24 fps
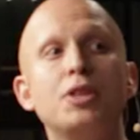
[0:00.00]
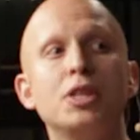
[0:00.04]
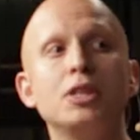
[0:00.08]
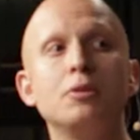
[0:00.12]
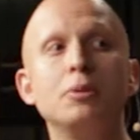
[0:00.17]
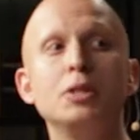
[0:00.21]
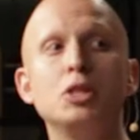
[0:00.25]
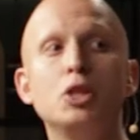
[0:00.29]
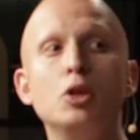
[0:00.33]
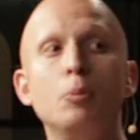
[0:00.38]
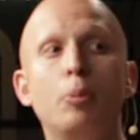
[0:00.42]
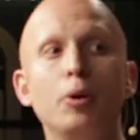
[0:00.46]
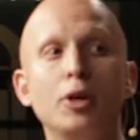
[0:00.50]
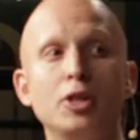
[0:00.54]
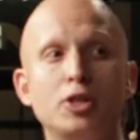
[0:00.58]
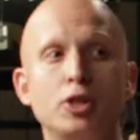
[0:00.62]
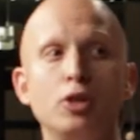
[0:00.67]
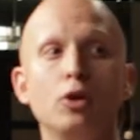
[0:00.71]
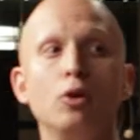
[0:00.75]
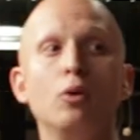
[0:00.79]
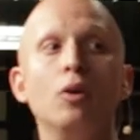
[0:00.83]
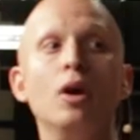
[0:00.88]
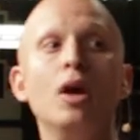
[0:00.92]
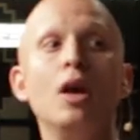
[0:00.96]
RethinkDB
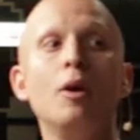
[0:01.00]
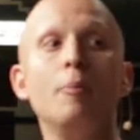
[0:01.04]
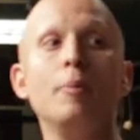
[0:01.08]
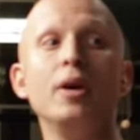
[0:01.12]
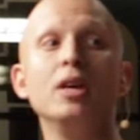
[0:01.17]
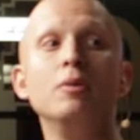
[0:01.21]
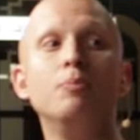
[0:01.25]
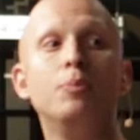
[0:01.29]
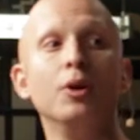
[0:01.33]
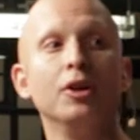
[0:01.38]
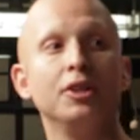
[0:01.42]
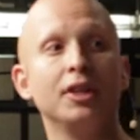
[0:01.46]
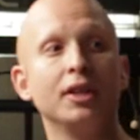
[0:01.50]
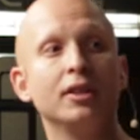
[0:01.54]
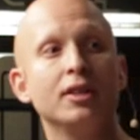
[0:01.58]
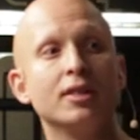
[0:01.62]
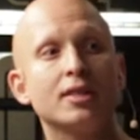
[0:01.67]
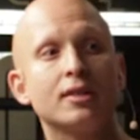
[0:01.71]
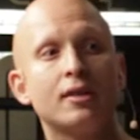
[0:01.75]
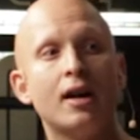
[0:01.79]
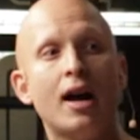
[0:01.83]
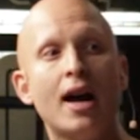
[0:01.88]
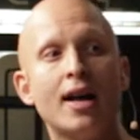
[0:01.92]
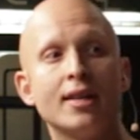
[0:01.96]
2.2 made building
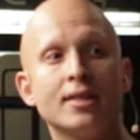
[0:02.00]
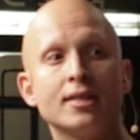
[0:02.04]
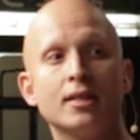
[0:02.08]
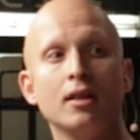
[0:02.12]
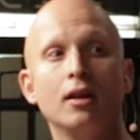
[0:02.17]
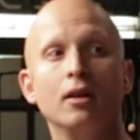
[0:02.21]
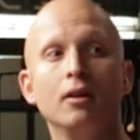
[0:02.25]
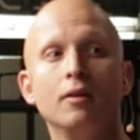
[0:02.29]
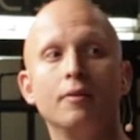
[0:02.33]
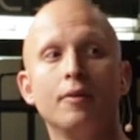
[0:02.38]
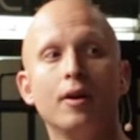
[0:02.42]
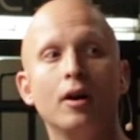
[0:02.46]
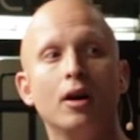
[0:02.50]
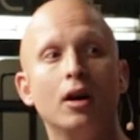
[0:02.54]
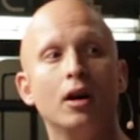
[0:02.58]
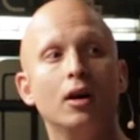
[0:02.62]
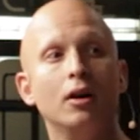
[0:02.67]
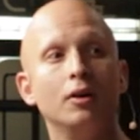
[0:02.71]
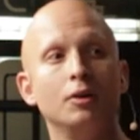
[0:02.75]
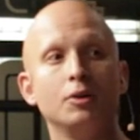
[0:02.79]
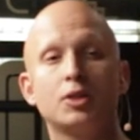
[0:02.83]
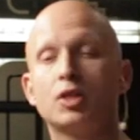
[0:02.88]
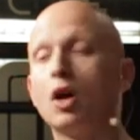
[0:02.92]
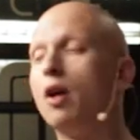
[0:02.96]
this class
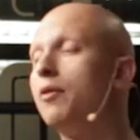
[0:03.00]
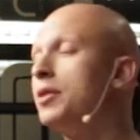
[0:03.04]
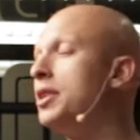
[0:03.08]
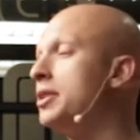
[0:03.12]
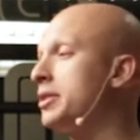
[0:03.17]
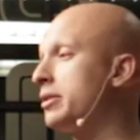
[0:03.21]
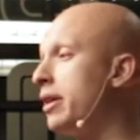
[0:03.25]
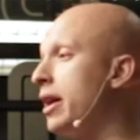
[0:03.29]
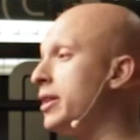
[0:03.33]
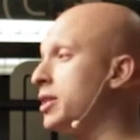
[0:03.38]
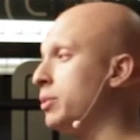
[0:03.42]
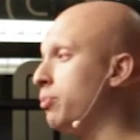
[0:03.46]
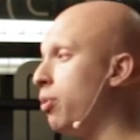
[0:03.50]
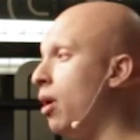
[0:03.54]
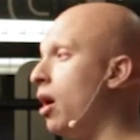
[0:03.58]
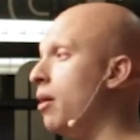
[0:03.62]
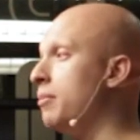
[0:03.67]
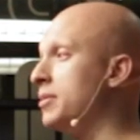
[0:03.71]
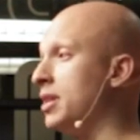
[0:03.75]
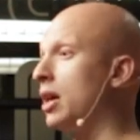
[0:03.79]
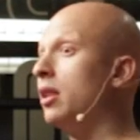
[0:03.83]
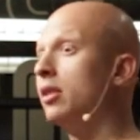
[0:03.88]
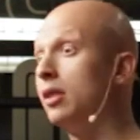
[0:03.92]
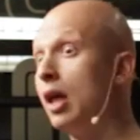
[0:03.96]
of, solving this class of
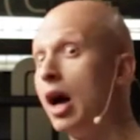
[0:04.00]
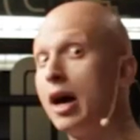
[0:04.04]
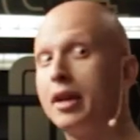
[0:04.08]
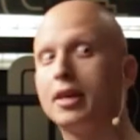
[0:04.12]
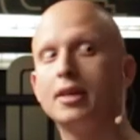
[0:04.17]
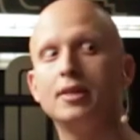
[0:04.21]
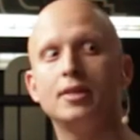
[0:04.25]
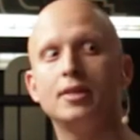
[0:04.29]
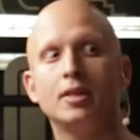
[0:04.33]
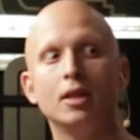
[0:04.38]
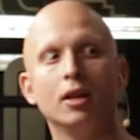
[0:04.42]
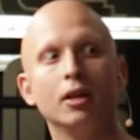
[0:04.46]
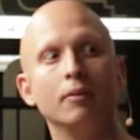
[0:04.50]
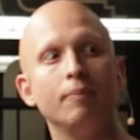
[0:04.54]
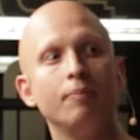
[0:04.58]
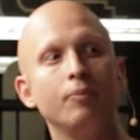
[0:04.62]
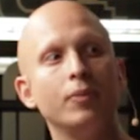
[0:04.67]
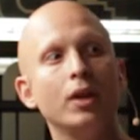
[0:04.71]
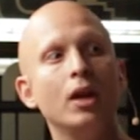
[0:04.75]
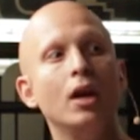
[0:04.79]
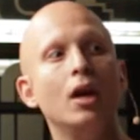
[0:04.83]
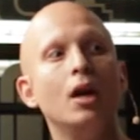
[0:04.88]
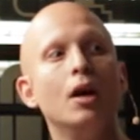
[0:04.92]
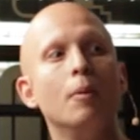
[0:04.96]
problems a lot easier.
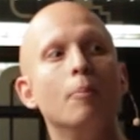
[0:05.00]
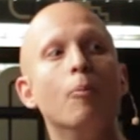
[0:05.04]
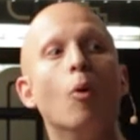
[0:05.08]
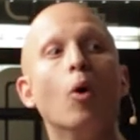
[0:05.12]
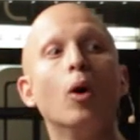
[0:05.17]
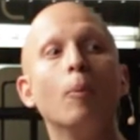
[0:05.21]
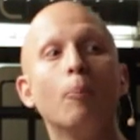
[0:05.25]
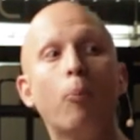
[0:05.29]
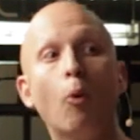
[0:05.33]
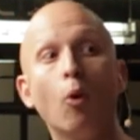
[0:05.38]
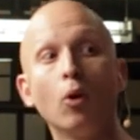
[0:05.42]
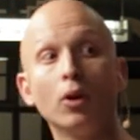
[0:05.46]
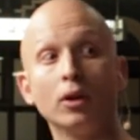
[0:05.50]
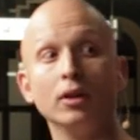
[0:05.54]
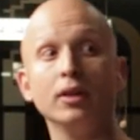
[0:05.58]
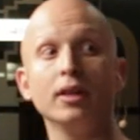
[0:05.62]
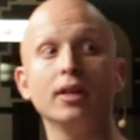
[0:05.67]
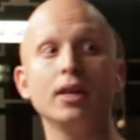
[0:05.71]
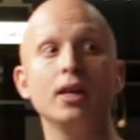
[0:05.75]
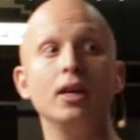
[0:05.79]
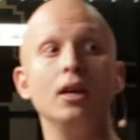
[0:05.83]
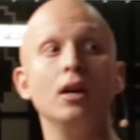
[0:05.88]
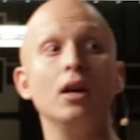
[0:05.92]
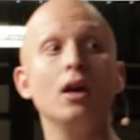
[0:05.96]
More
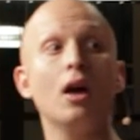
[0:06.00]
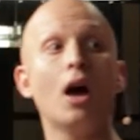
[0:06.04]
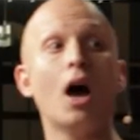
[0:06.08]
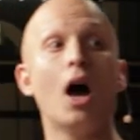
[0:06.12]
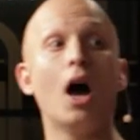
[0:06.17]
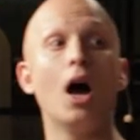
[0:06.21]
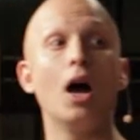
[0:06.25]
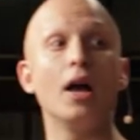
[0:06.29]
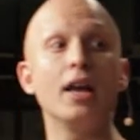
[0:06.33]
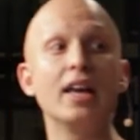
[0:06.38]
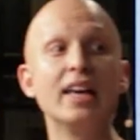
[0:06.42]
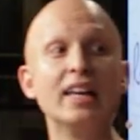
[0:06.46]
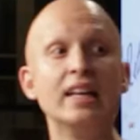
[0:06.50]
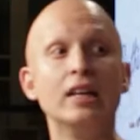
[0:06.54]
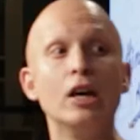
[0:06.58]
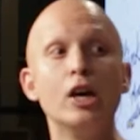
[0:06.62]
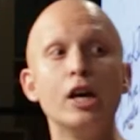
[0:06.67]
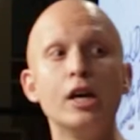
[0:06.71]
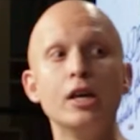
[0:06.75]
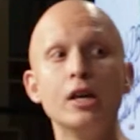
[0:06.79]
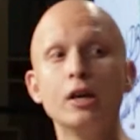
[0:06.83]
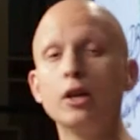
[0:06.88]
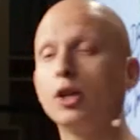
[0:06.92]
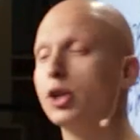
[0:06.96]
importantly, it
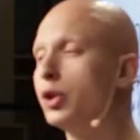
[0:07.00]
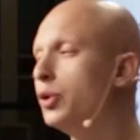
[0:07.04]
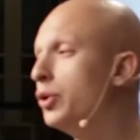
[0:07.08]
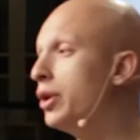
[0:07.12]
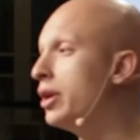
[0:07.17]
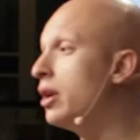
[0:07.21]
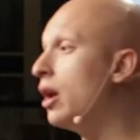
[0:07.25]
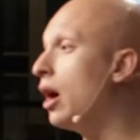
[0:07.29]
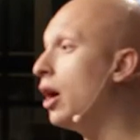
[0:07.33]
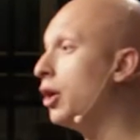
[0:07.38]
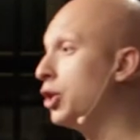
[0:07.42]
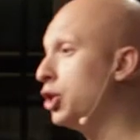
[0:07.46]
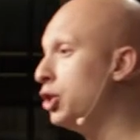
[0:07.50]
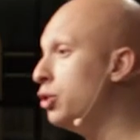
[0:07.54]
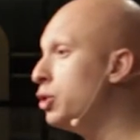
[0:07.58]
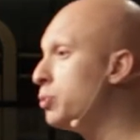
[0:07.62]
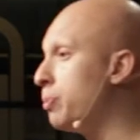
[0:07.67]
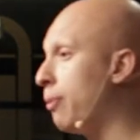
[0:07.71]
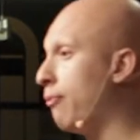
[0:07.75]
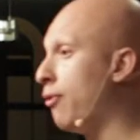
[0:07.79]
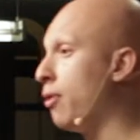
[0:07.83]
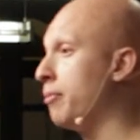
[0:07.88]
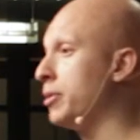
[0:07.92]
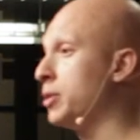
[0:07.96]
included a
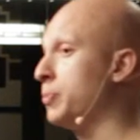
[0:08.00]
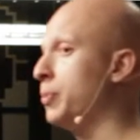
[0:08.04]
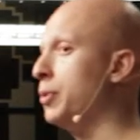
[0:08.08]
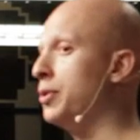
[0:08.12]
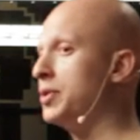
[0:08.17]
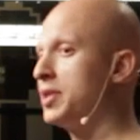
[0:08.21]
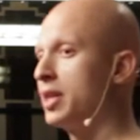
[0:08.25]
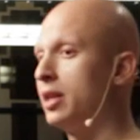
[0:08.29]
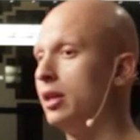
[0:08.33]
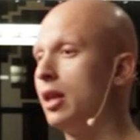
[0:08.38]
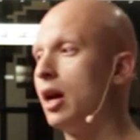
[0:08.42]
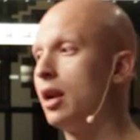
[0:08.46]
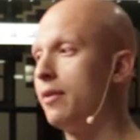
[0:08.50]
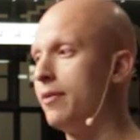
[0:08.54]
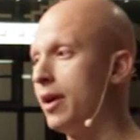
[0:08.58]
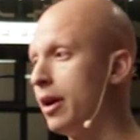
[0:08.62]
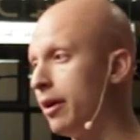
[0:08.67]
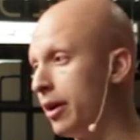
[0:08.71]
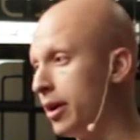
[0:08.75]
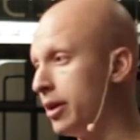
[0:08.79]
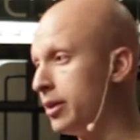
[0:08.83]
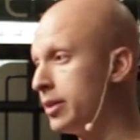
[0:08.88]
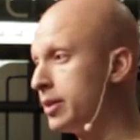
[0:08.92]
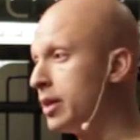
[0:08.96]
huge performance boost in a lot of
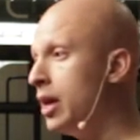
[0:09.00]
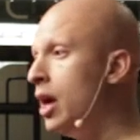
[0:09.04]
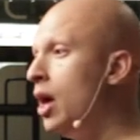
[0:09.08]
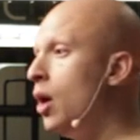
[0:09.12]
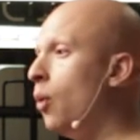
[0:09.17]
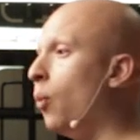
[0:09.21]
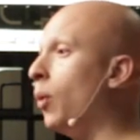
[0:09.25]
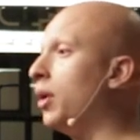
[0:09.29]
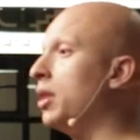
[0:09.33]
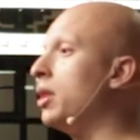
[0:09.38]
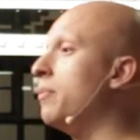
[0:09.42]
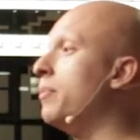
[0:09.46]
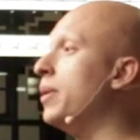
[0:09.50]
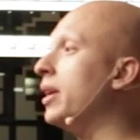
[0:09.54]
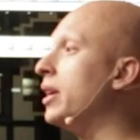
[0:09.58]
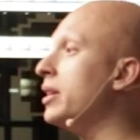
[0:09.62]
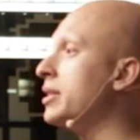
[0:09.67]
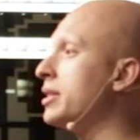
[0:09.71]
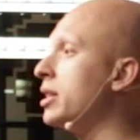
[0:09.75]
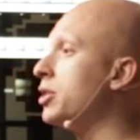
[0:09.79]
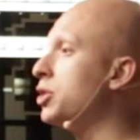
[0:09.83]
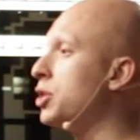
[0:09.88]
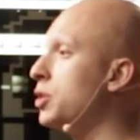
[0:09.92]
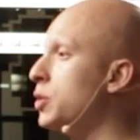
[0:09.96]
areas. One of the
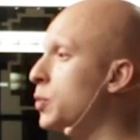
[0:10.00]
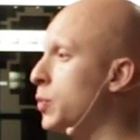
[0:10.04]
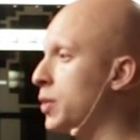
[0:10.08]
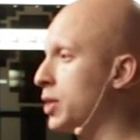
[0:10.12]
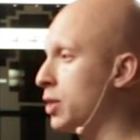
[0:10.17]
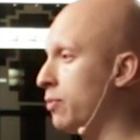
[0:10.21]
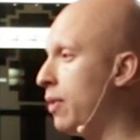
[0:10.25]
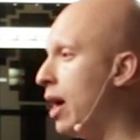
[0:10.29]
biggest issues was